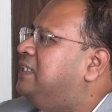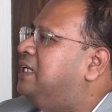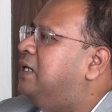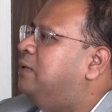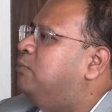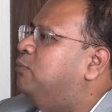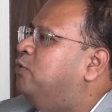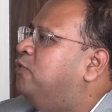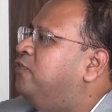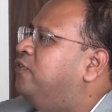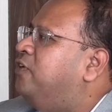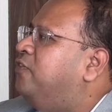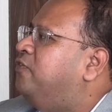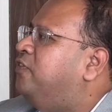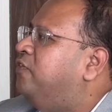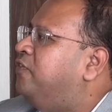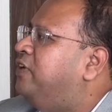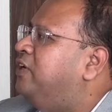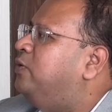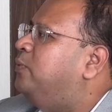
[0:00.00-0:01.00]
can move from
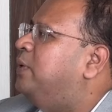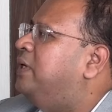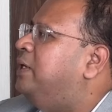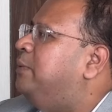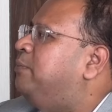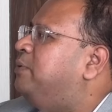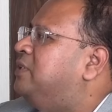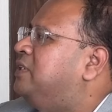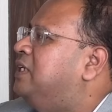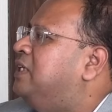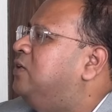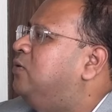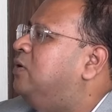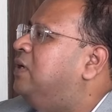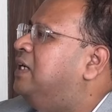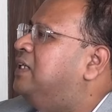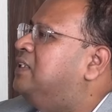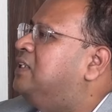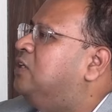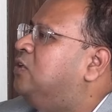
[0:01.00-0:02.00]
15-20% to,
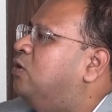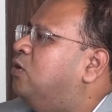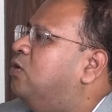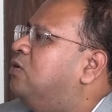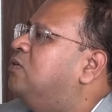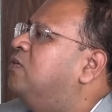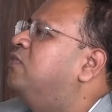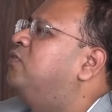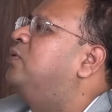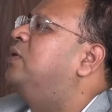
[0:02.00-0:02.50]
let's say, north of